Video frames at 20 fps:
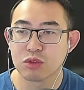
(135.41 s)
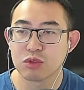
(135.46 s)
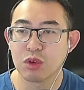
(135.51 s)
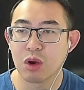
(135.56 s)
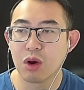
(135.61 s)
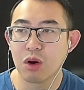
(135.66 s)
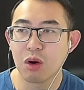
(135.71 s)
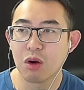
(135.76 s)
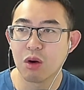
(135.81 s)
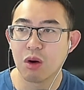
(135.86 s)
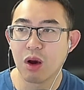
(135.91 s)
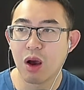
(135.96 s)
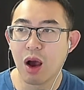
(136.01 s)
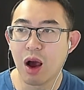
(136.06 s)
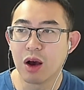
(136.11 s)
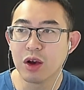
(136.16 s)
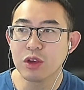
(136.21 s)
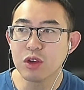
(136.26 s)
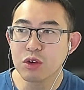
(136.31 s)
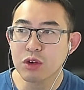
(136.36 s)

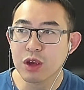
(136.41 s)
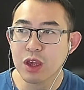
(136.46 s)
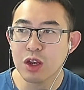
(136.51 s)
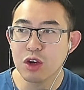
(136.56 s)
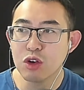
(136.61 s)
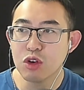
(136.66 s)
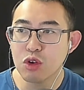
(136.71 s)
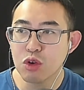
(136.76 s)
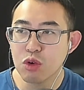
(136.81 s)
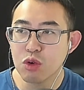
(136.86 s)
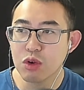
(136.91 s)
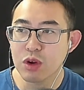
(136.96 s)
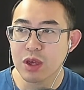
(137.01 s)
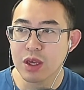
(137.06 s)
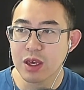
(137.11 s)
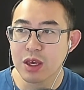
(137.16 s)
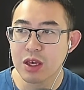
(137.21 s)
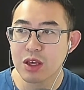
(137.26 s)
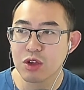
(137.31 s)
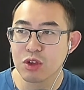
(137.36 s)
So all you can do
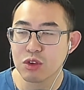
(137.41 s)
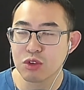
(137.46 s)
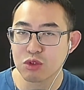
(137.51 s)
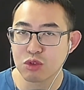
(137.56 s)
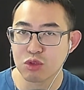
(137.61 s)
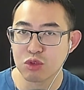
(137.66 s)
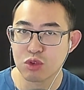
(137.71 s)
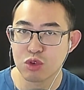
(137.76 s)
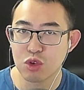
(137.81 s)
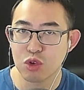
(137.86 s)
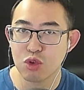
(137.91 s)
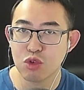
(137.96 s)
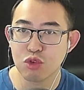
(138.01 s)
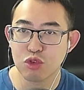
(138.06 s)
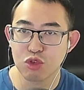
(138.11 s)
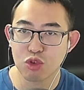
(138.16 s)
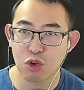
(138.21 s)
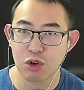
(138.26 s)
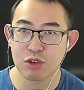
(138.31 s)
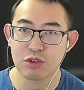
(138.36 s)
is
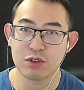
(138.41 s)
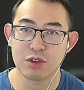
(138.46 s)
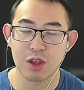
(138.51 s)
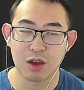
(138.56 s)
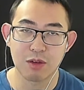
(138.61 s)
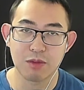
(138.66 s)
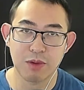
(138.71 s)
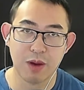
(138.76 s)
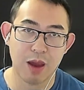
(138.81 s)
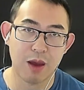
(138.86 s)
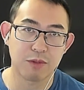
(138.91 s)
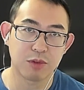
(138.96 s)
you yourself